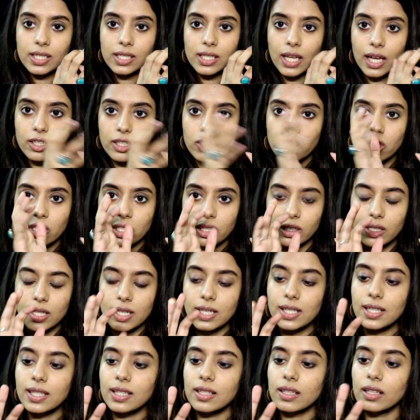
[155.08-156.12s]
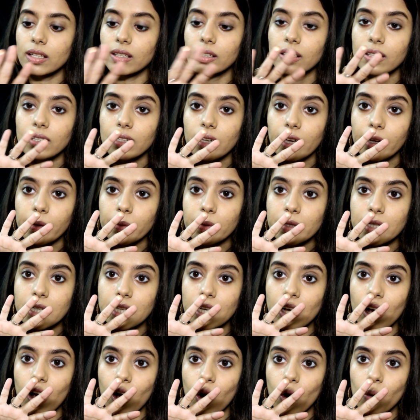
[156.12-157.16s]
touched this. Can you see
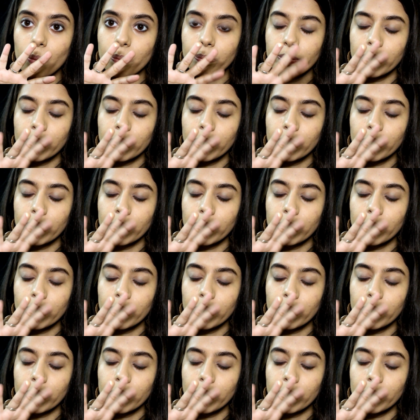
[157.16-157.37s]
how